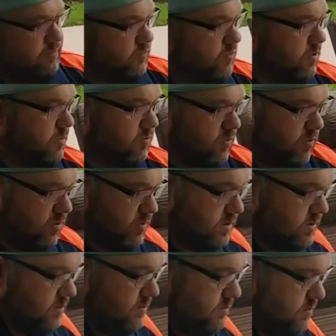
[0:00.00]
pork roast.
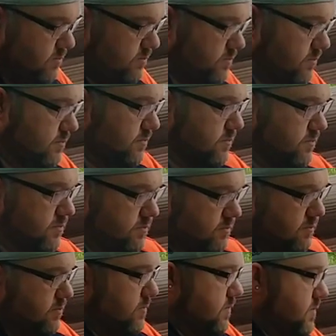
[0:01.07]
How many pounds is
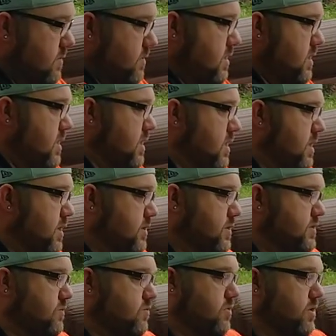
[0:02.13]
it? Uh,
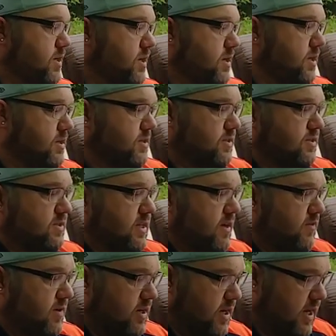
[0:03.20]
this one is
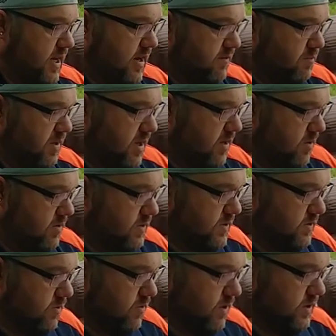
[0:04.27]
seven and a half pounds,
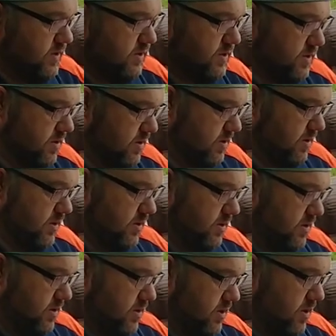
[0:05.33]
so it's
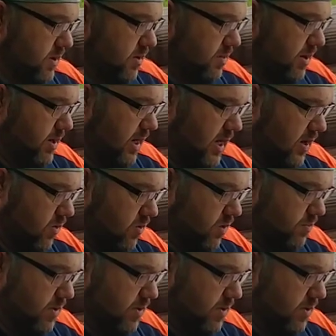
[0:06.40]
about an hour a